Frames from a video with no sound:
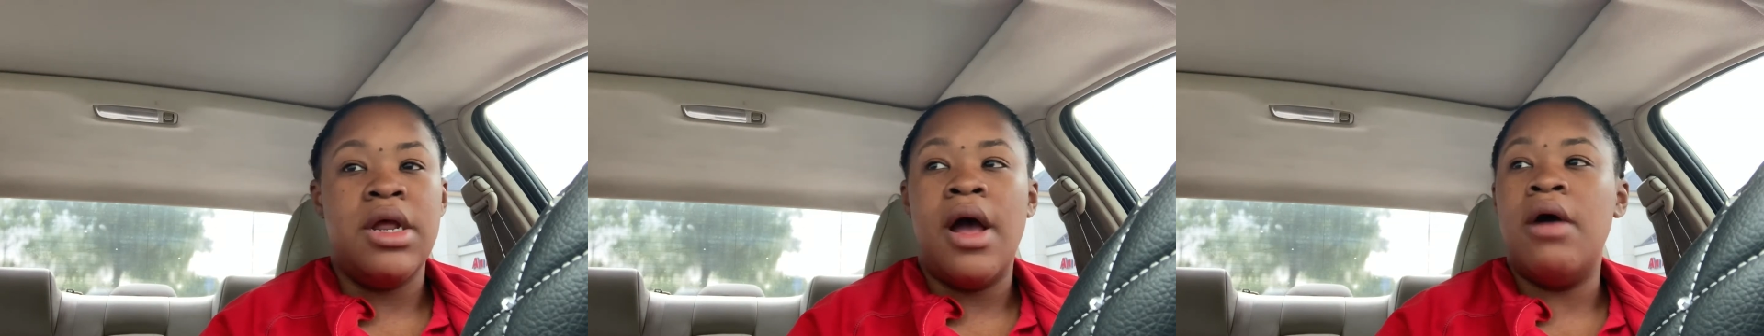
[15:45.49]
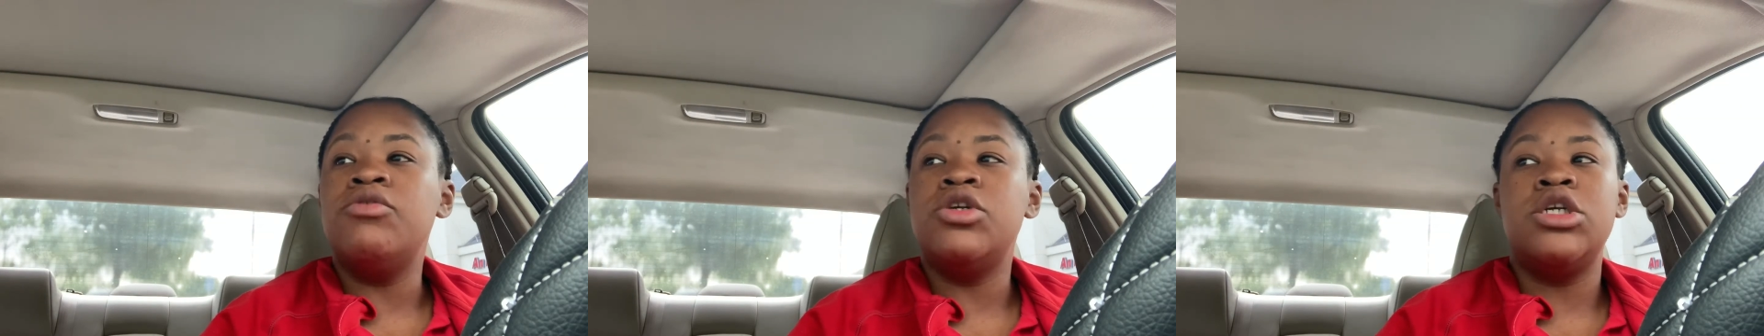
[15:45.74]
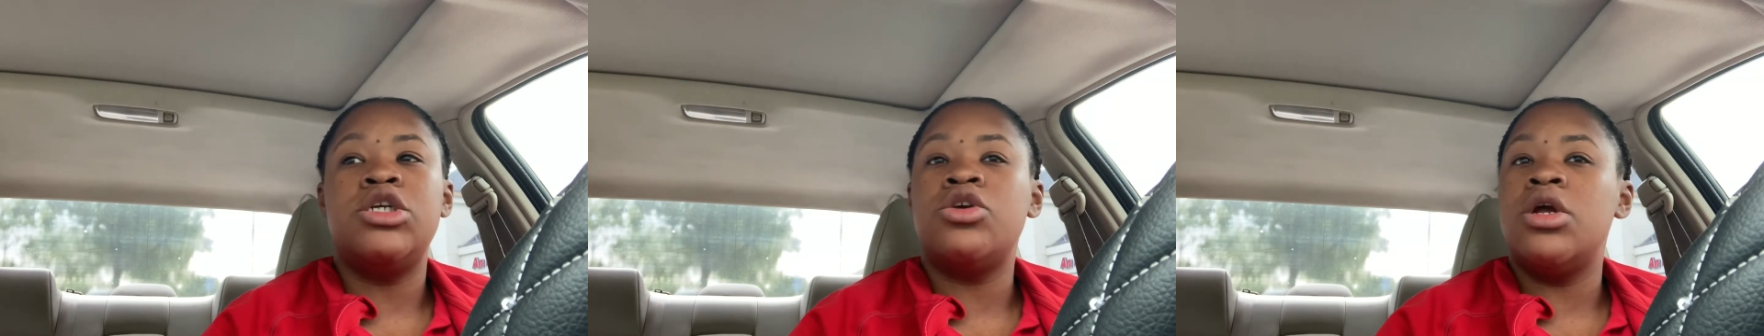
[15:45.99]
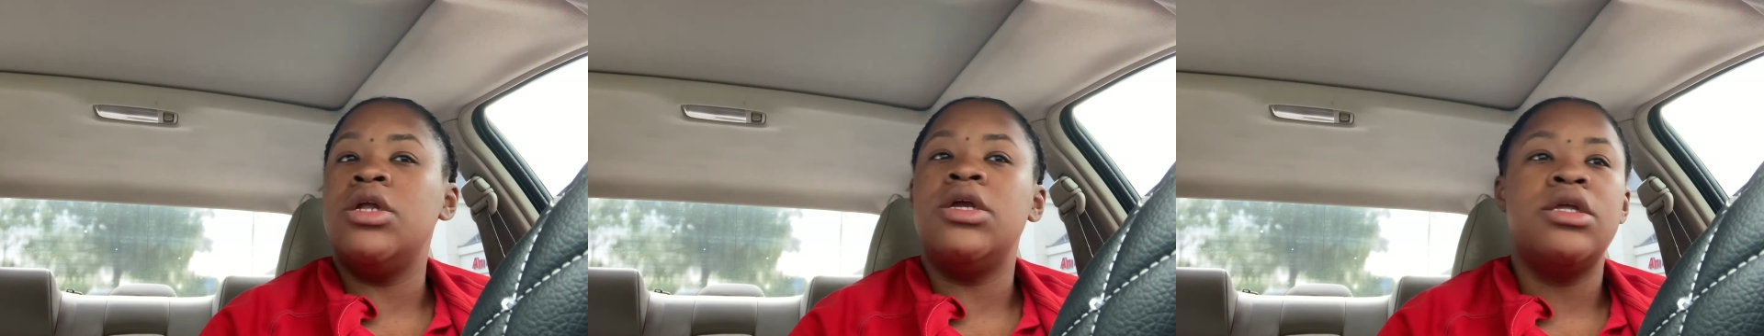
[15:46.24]
I was just
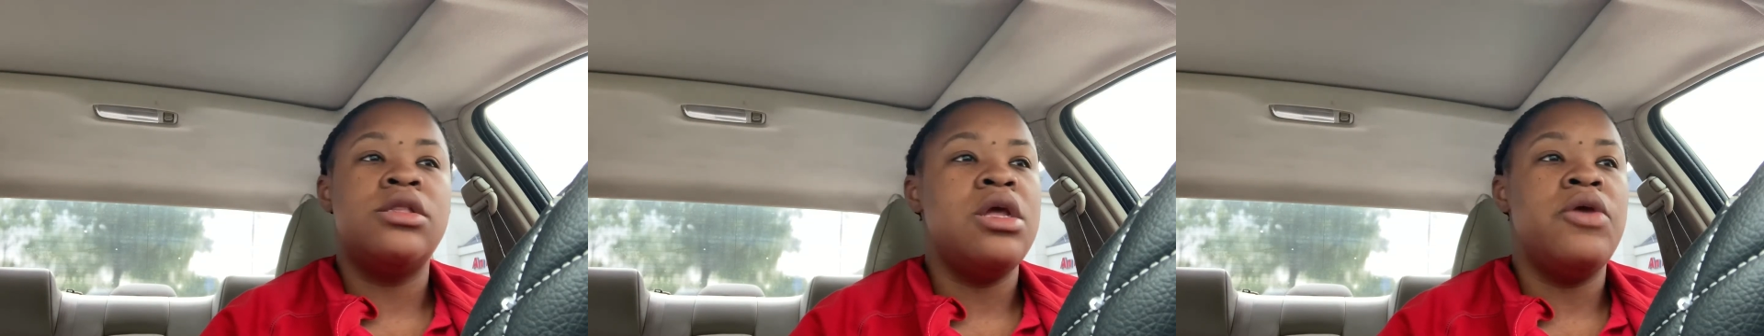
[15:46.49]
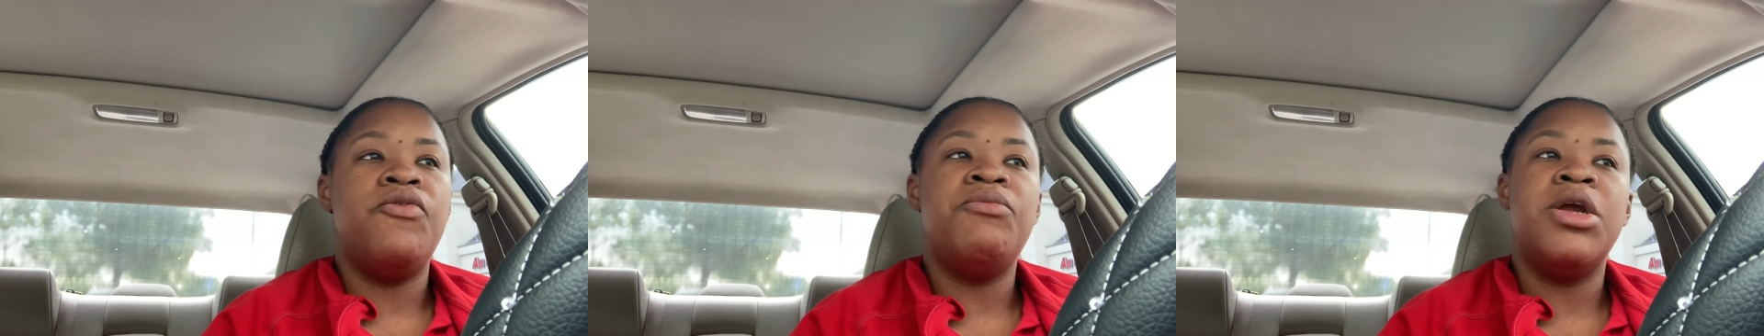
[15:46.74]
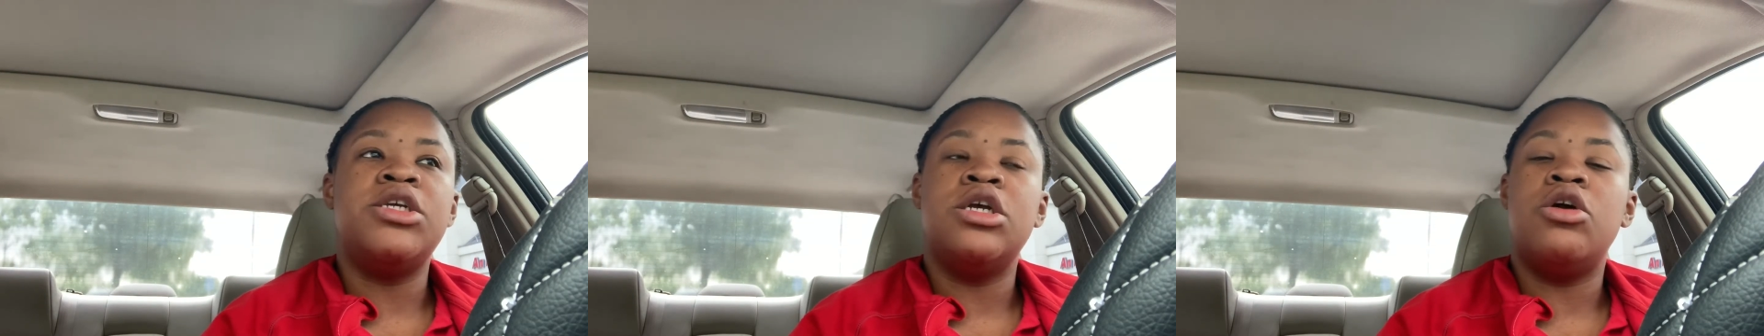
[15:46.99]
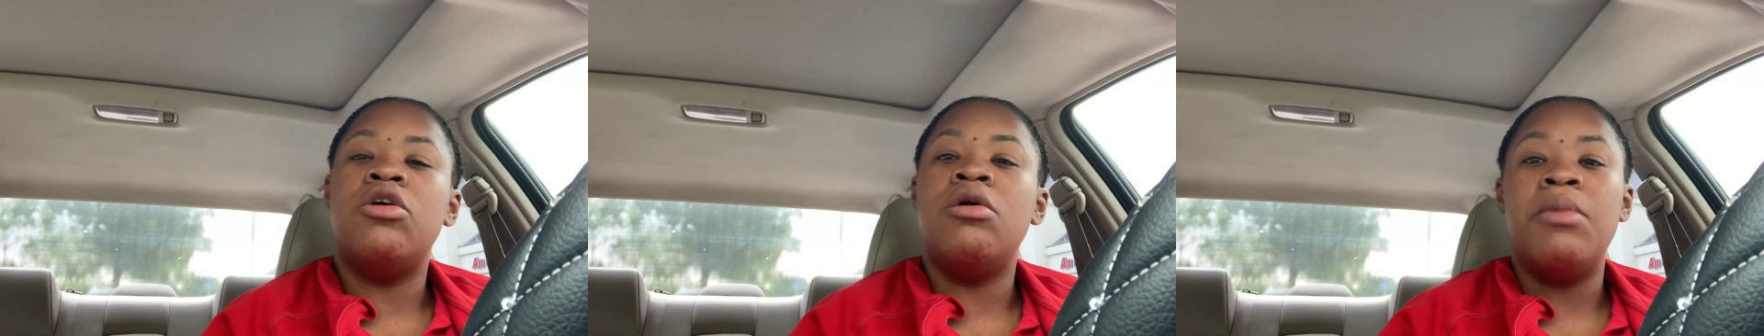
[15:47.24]
trying to get the
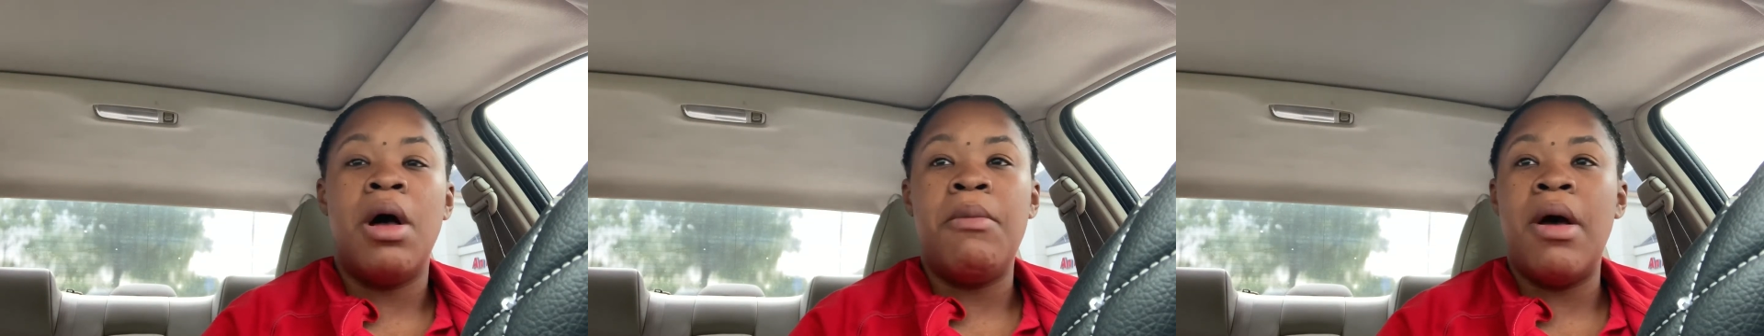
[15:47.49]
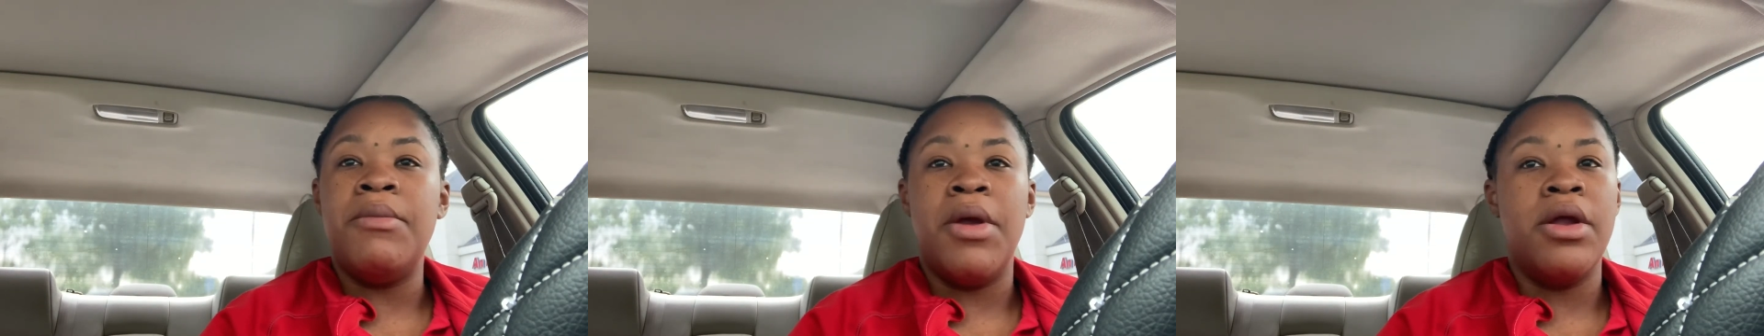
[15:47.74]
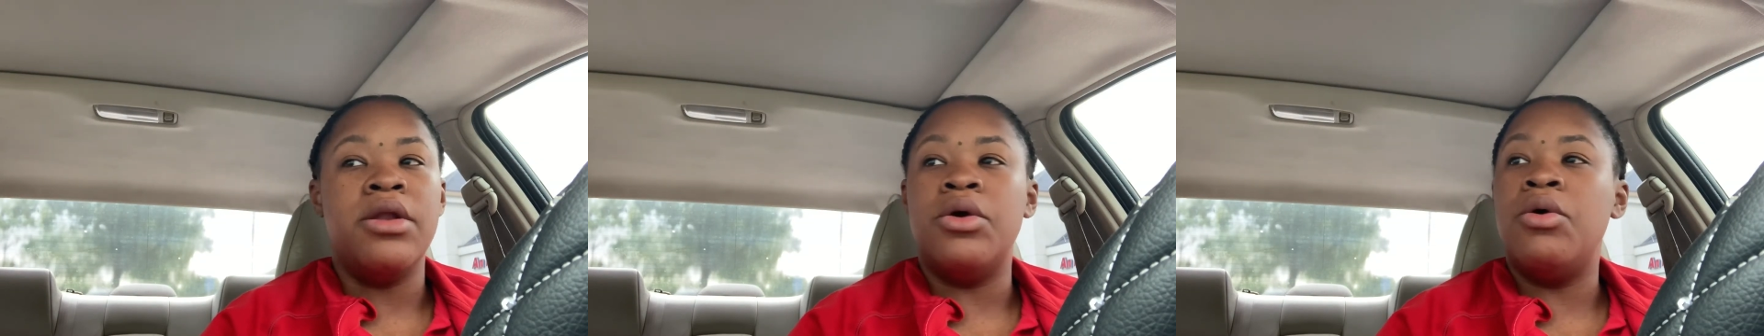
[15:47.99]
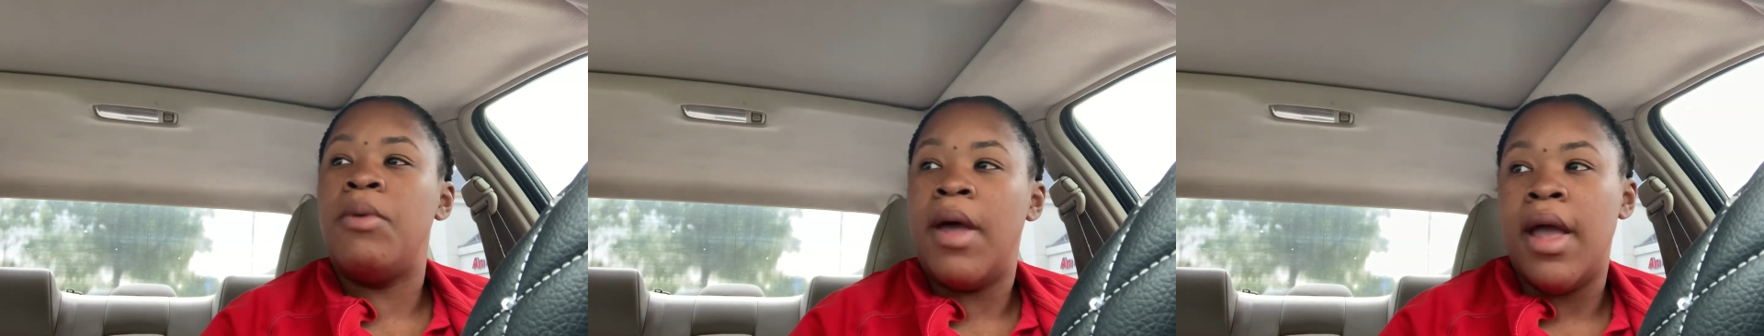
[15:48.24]
information going about my merry
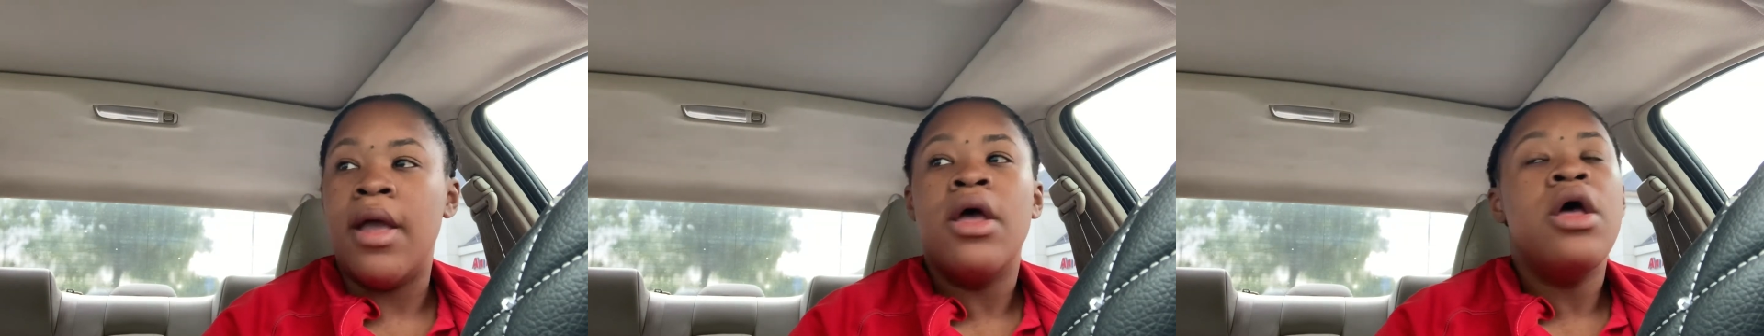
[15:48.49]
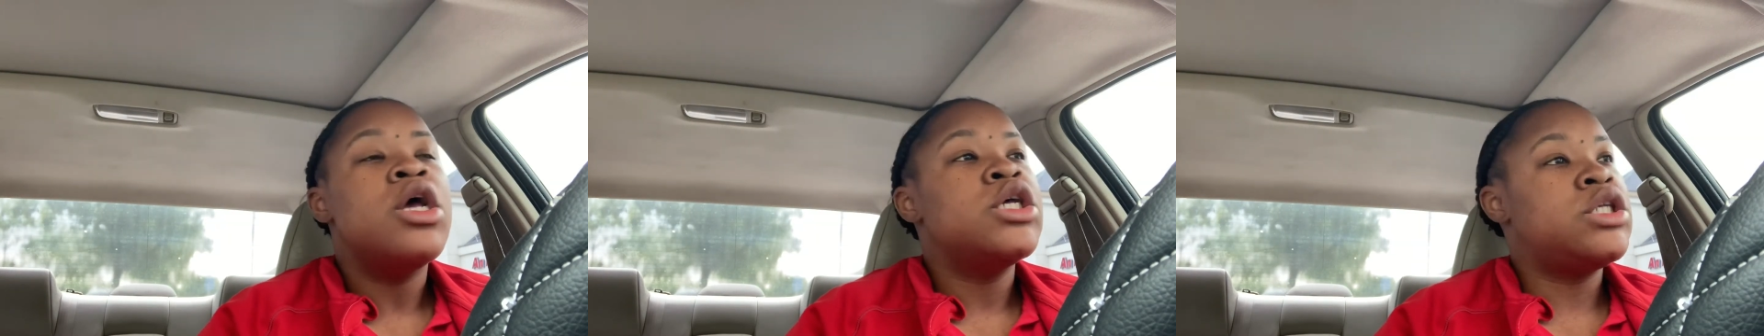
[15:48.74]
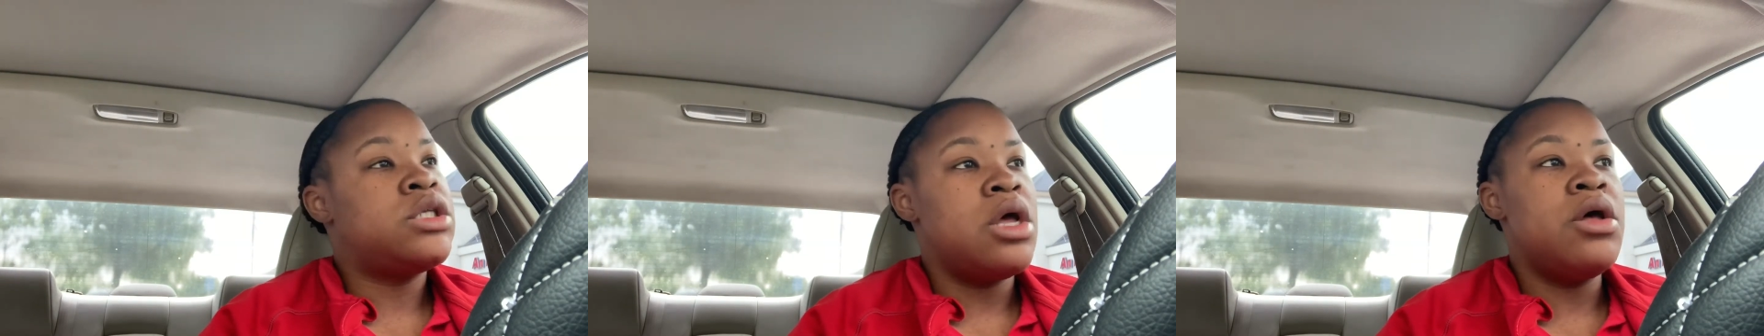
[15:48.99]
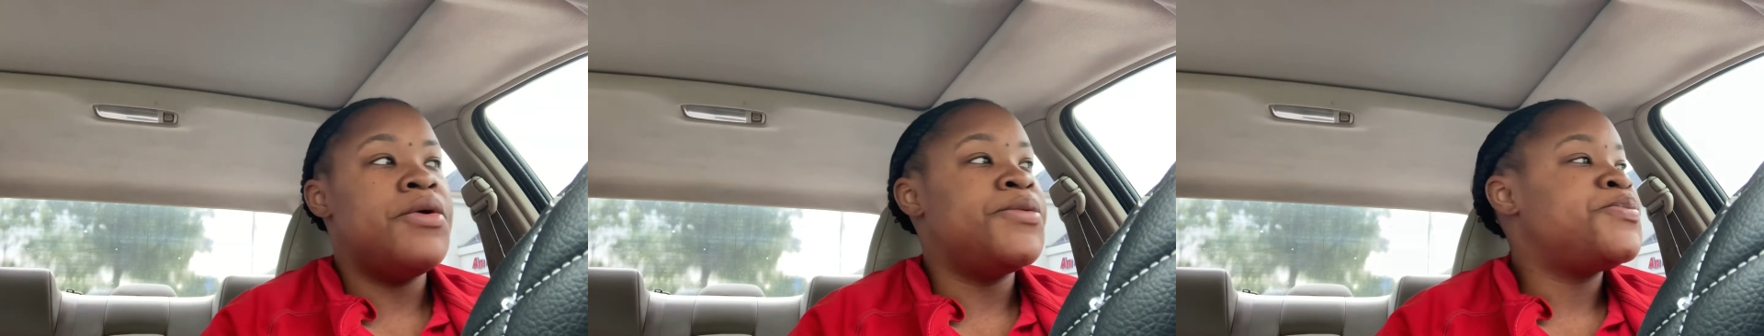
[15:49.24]
little way.
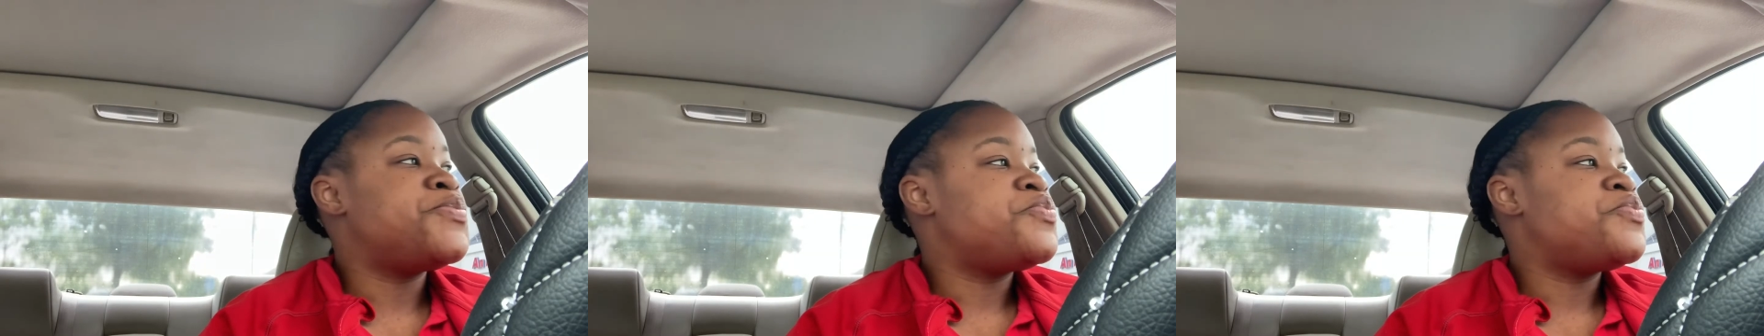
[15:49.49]
So